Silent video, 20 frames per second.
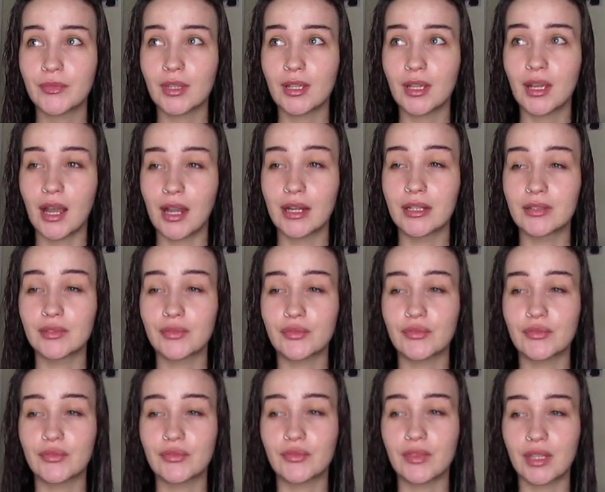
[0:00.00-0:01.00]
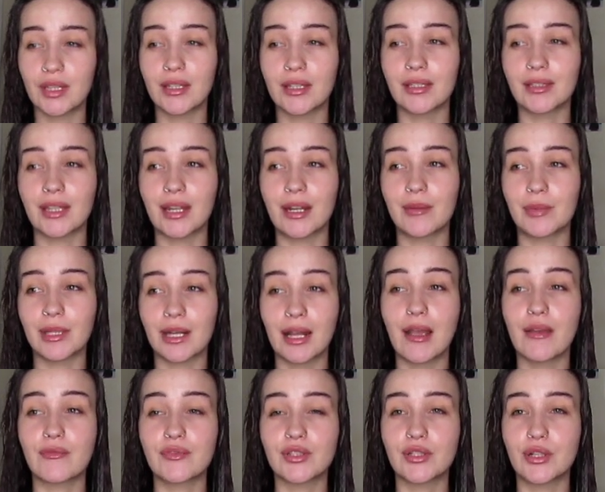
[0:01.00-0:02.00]
kind of thinking that I'm going to
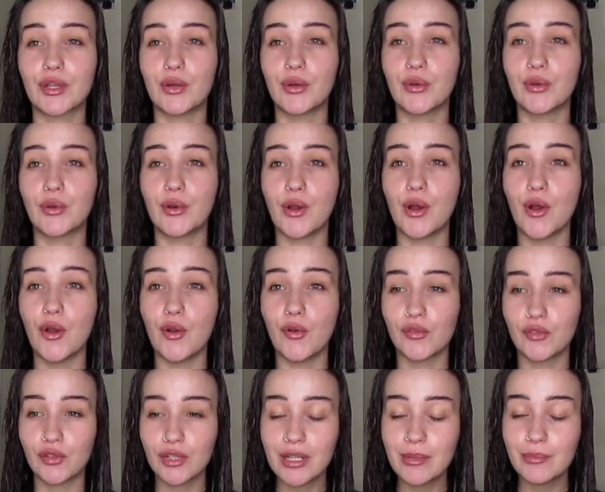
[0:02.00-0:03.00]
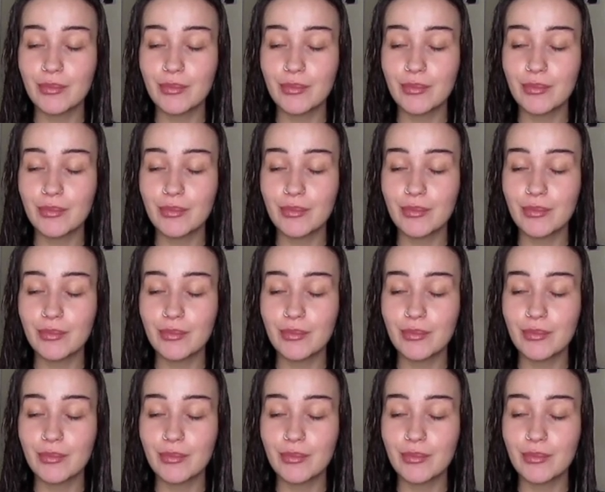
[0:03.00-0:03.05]
have to go over it,